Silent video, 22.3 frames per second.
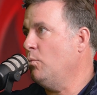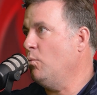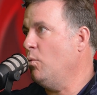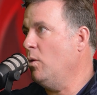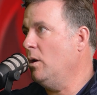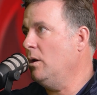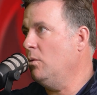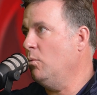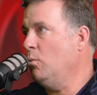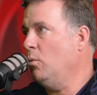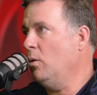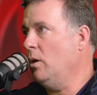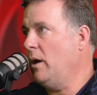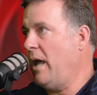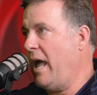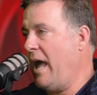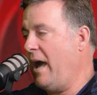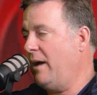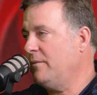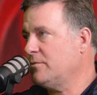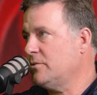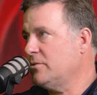What
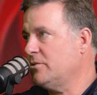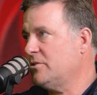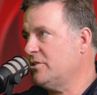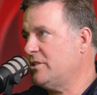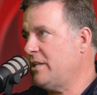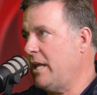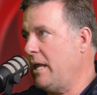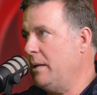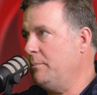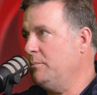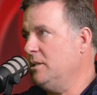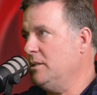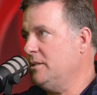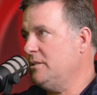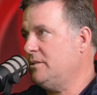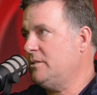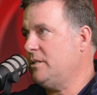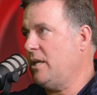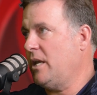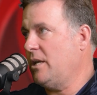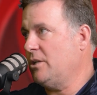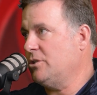after
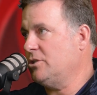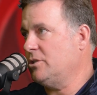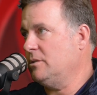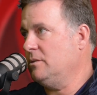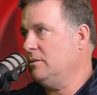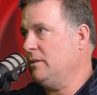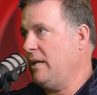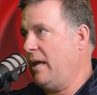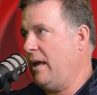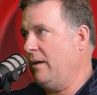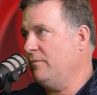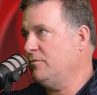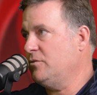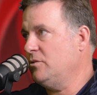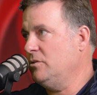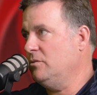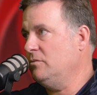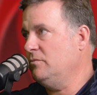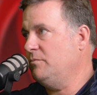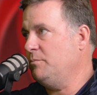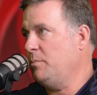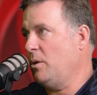stabilization, after
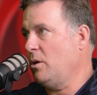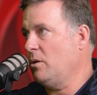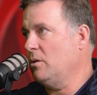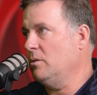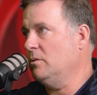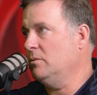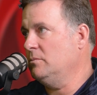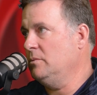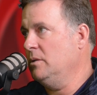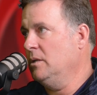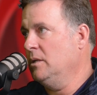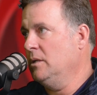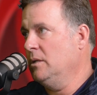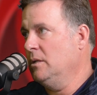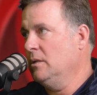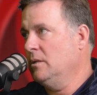you've borrowed